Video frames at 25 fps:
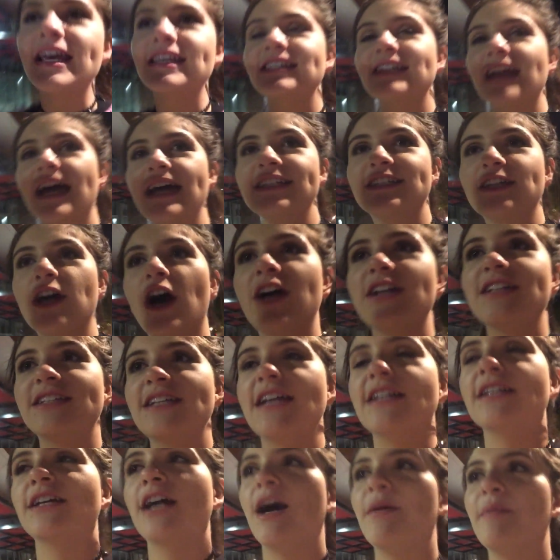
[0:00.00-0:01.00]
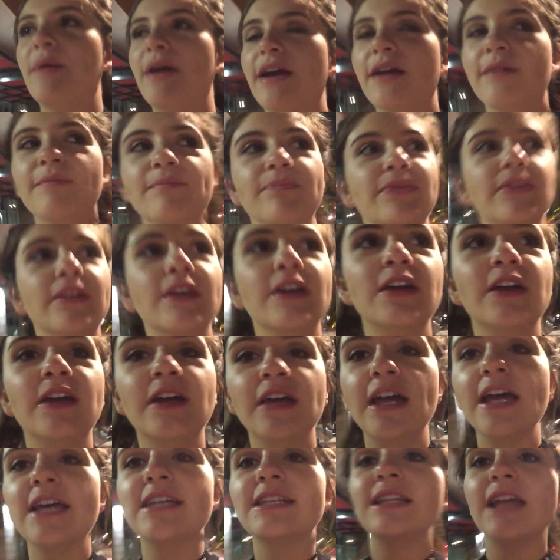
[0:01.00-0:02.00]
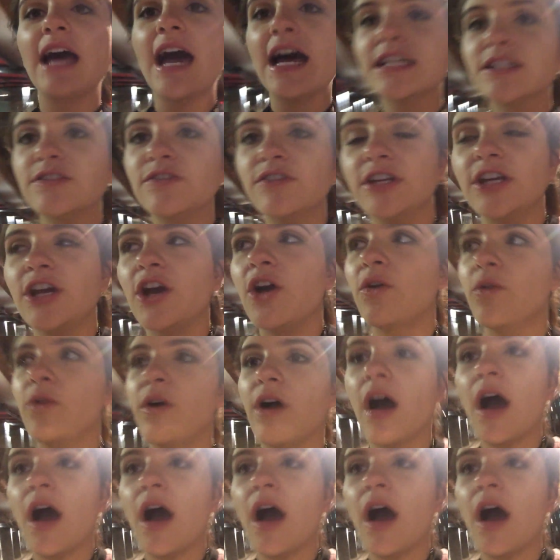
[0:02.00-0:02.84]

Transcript: Casyn has content coming. His last video